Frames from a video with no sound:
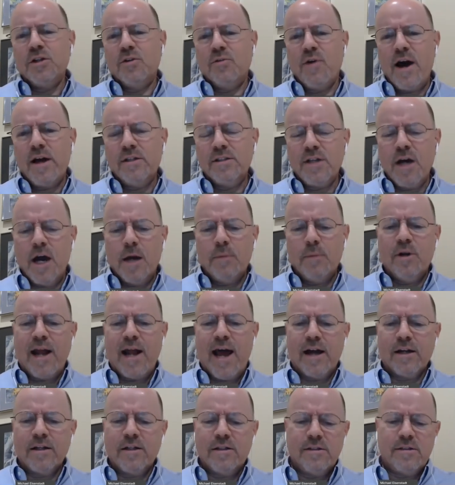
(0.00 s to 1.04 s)
Iran is hybrid
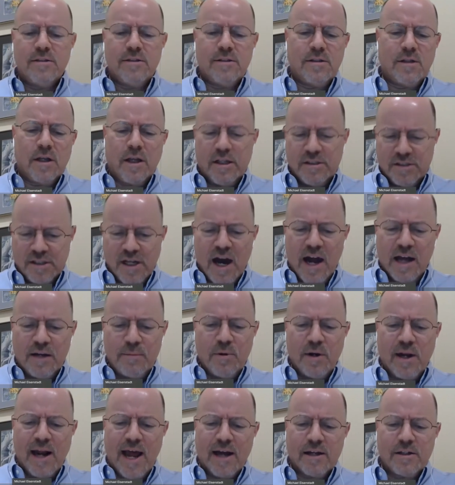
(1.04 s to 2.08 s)
actors, is a
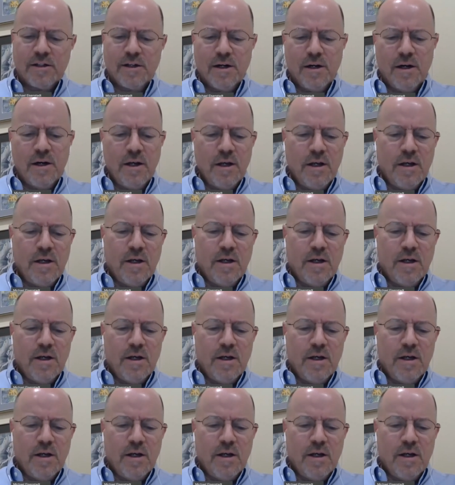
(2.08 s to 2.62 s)
hybrid actor.